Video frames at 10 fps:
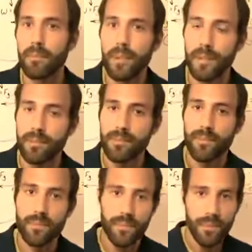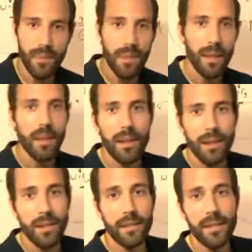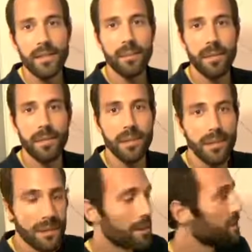But in the next episode,